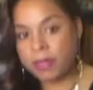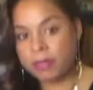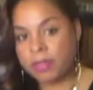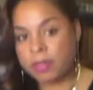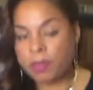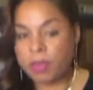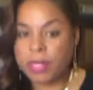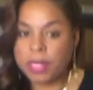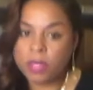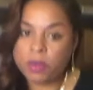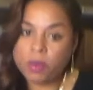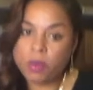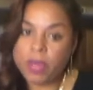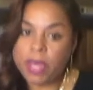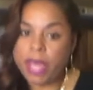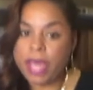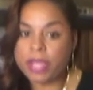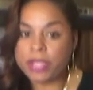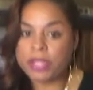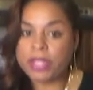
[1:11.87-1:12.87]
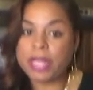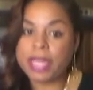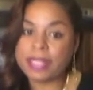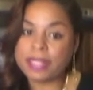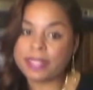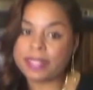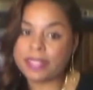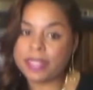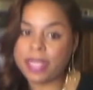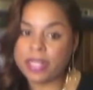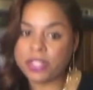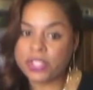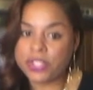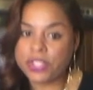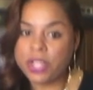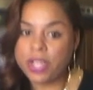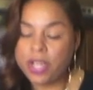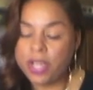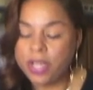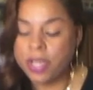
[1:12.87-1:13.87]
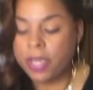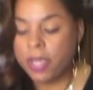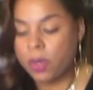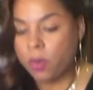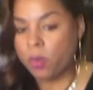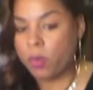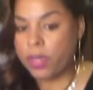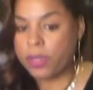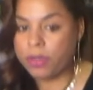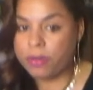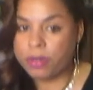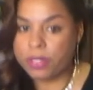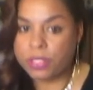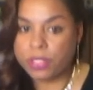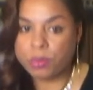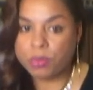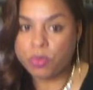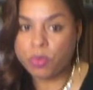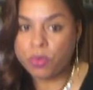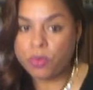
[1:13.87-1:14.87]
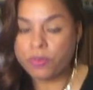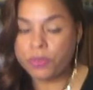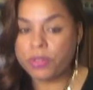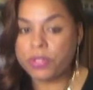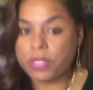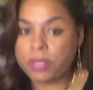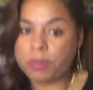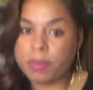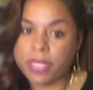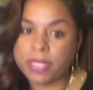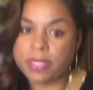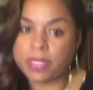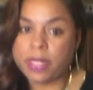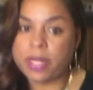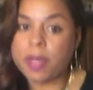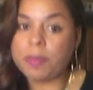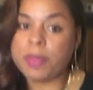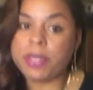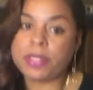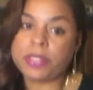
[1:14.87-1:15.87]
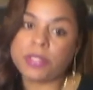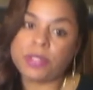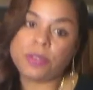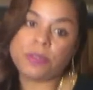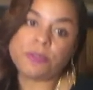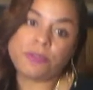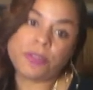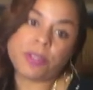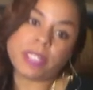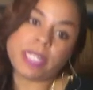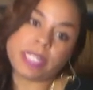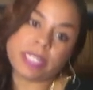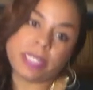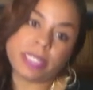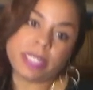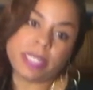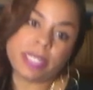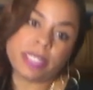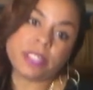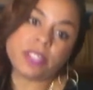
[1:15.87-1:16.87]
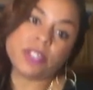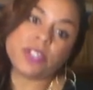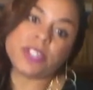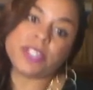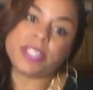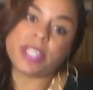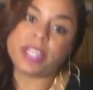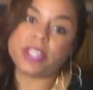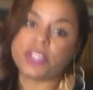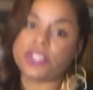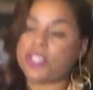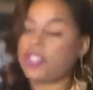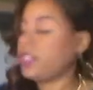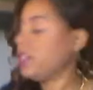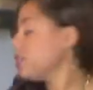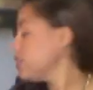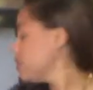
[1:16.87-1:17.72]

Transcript: And depending on how you like the texture, whether it's smooth, you just mix it up until you feel like it's a good texture.